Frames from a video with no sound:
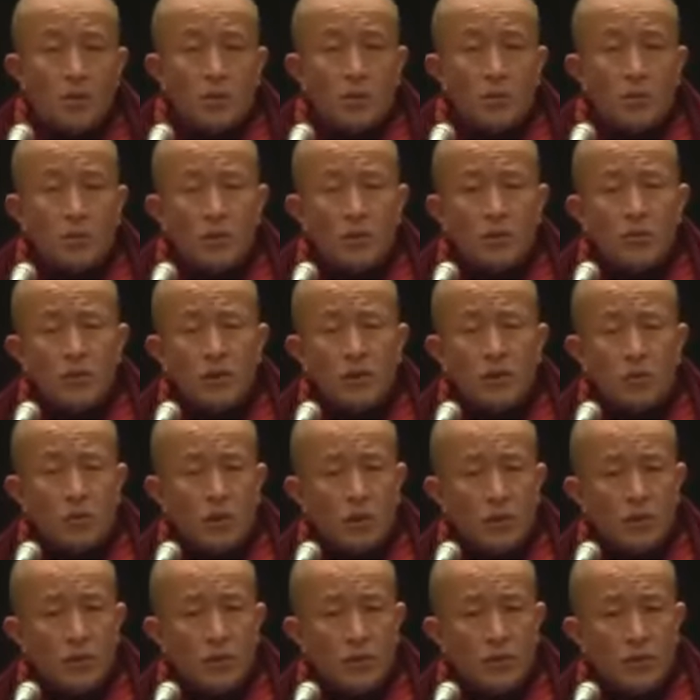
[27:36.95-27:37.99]
We
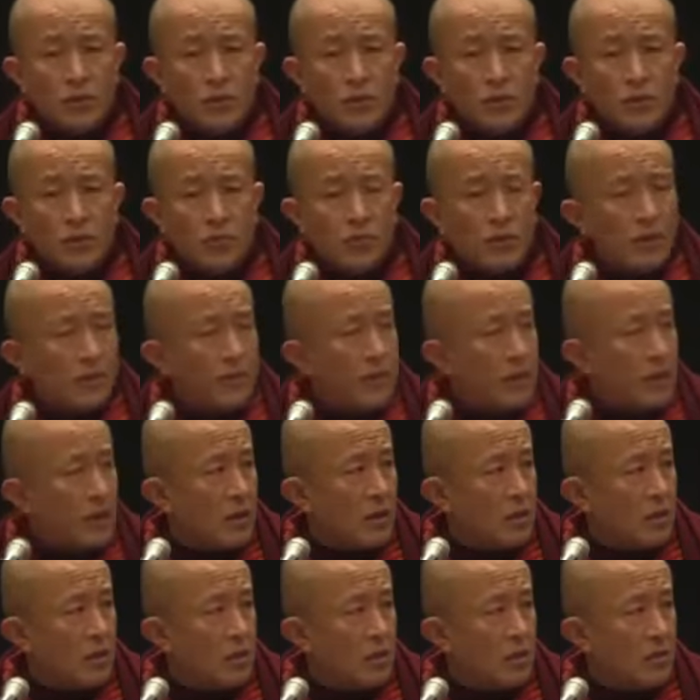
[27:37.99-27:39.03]
talk about the wisdom and
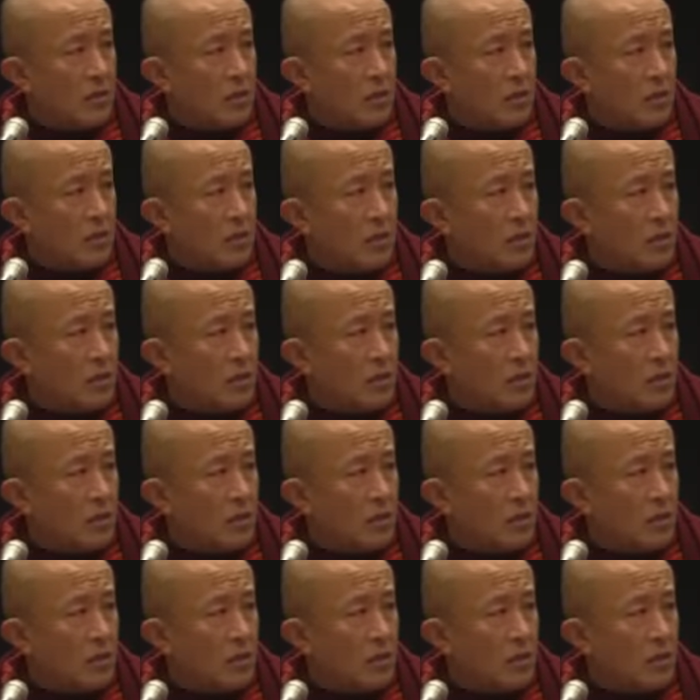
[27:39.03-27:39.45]
method.